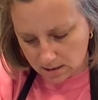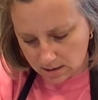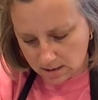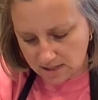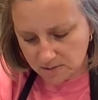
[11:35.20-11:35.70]

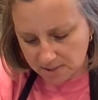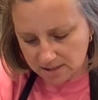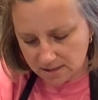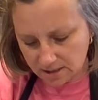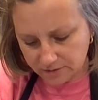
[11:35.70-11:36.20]
That's what makes
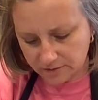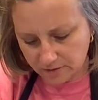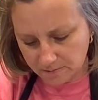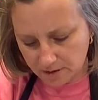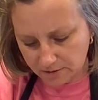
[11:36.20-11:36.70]
it different
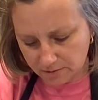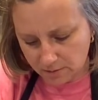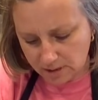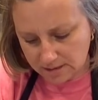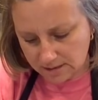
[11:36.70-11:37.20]
from the 3
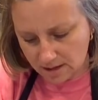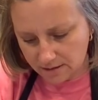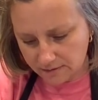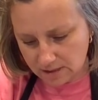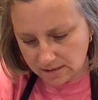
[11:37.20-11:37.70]
weeks
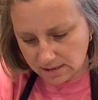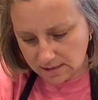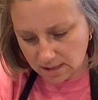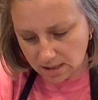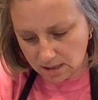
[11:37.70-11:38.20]
of easy
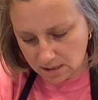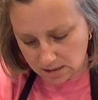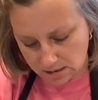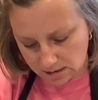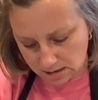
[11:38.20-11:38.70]

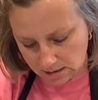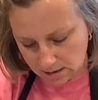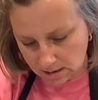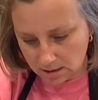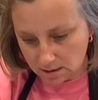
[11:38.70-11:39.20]
dinners.
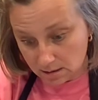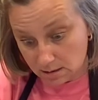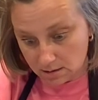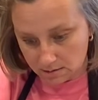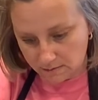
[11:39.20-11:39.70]

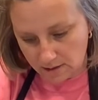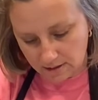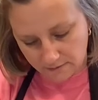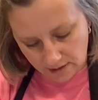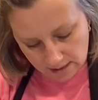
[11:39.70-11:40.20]
If I can
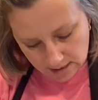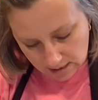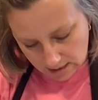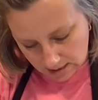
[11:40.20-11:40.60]
find it.